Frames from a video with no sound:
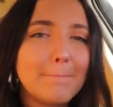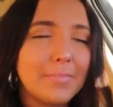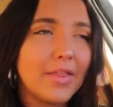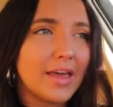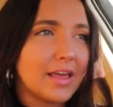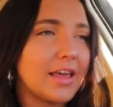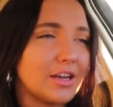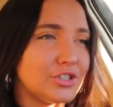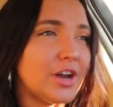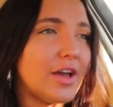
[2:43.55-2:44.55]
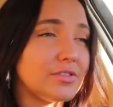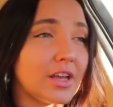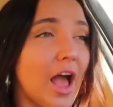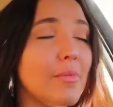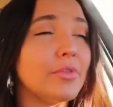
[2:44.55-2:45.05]
But like yesterday, I was
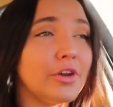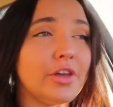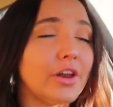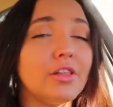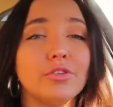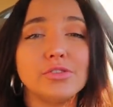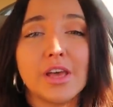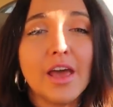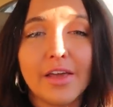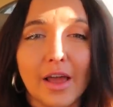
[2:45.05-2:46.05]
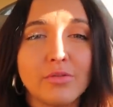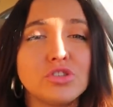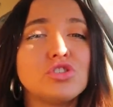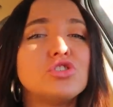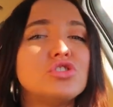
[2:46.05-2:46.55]
like, I'm literally gonna lose it. Like I
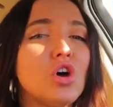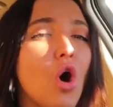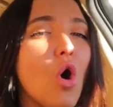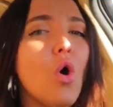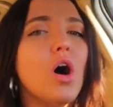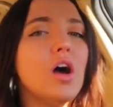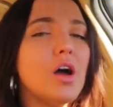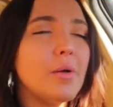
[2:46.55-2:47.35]
was so